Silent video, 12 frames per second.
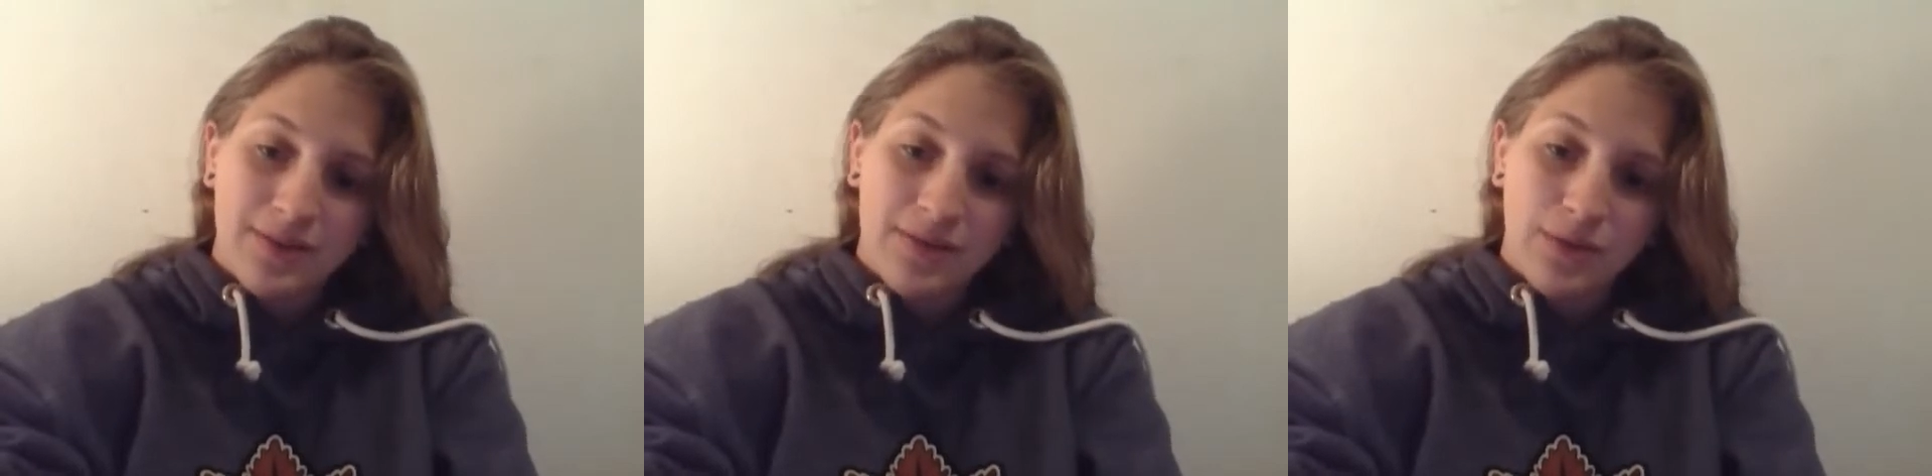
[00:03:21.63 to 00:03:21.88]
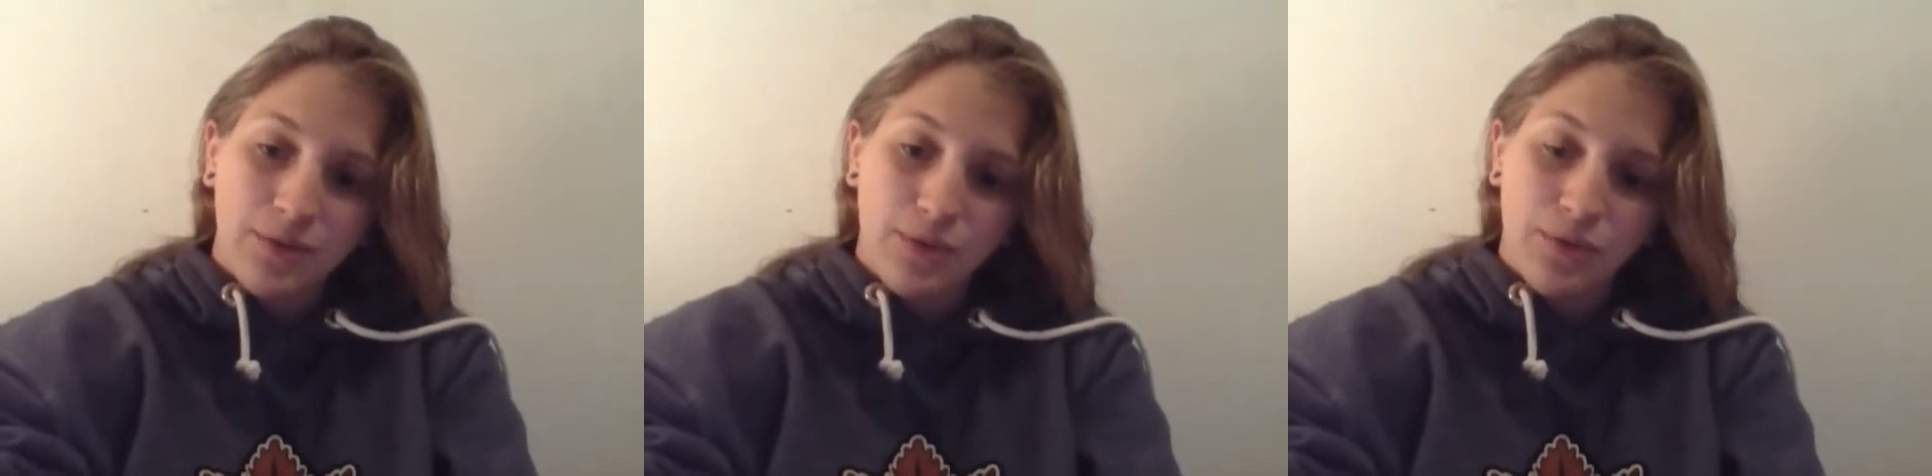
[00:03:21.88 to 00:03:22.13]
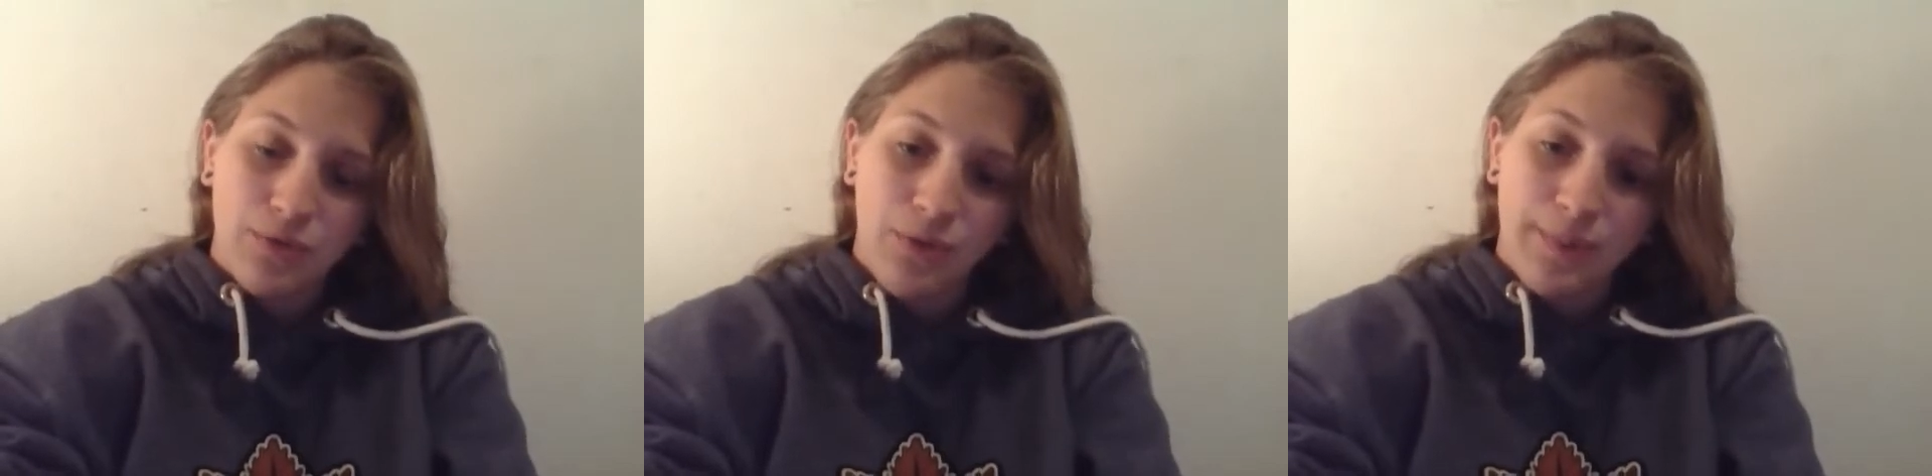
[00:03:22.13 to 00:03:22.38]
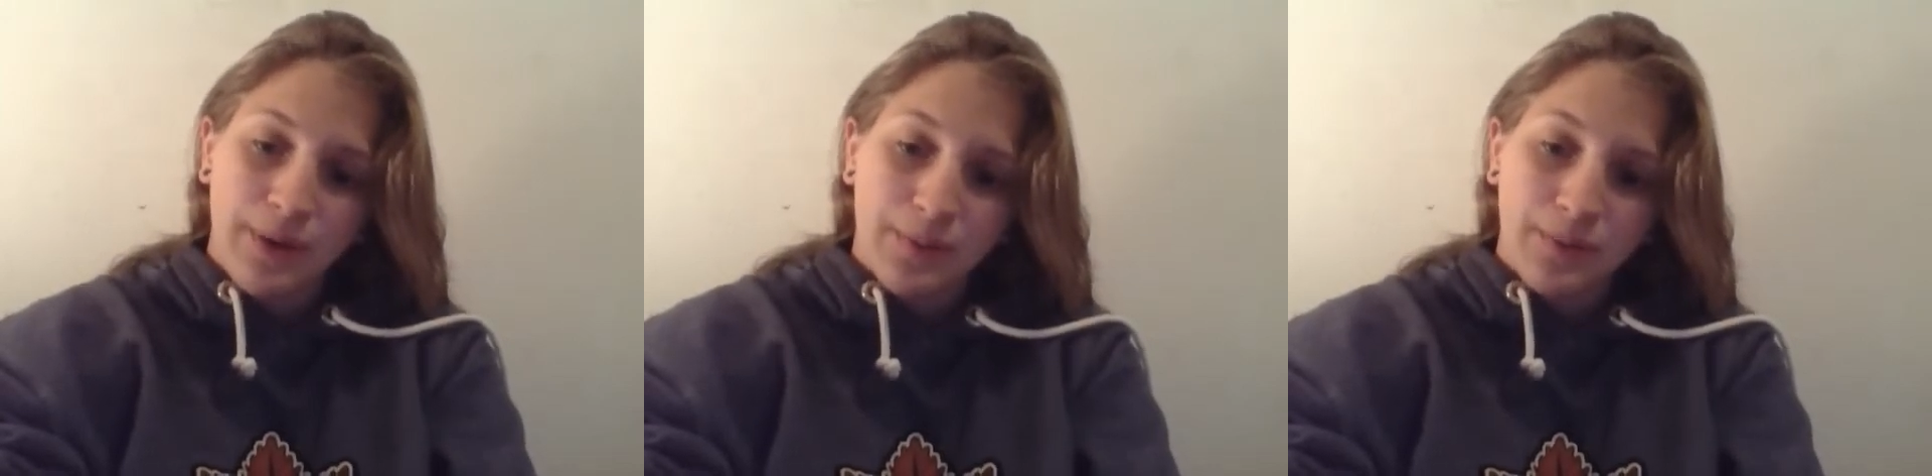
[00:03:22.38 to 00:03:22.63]
is used
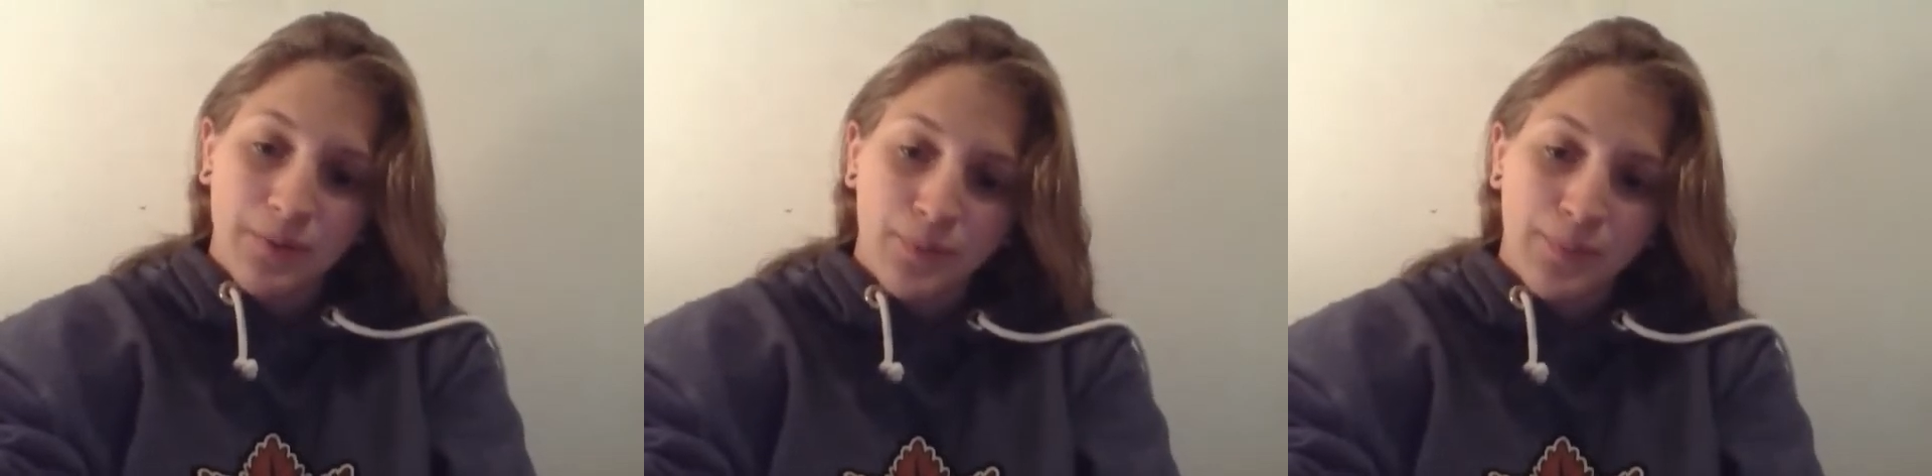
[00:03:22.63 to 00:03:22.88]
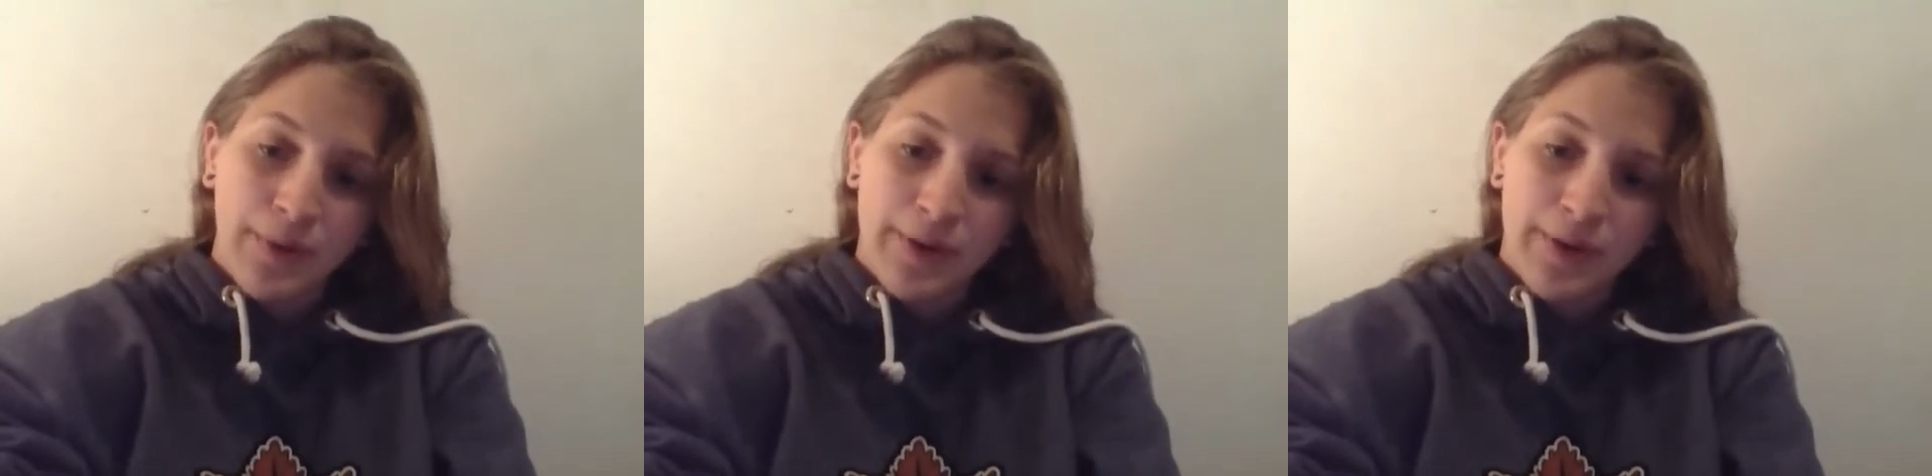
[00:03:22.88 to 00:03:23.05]
from animal